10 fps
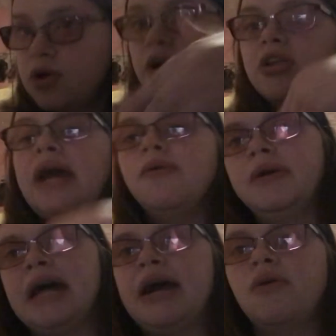Question night will
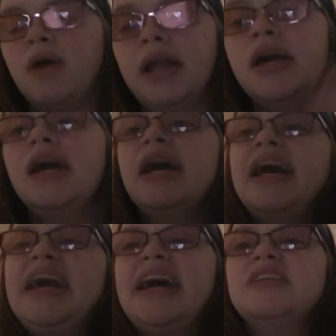be that one.
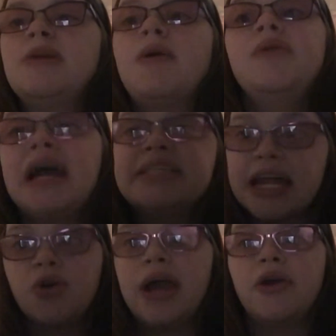And um, hope you guys
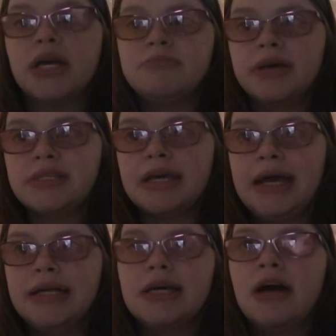had a great Christmas,
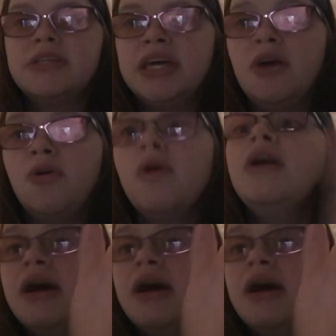and I'll see you